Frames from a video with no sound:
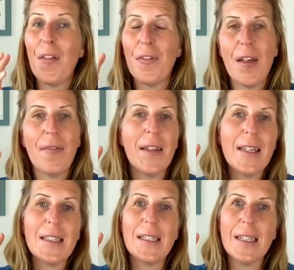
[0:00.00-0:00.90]
then
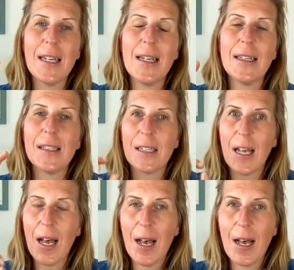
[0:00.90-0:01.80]
these knees
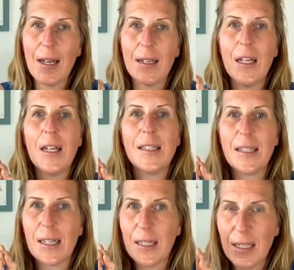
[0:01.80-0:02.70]
can
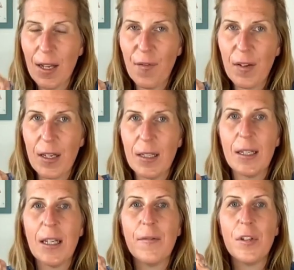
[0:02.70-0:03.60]

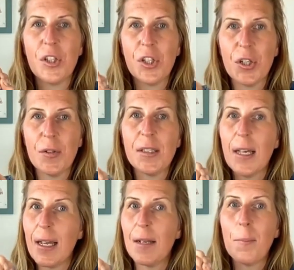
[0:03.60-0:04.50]
significantly reduce
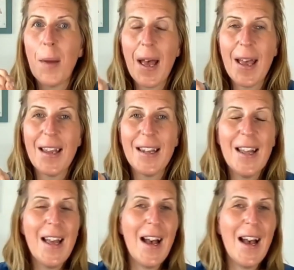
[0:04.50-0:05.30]
in pain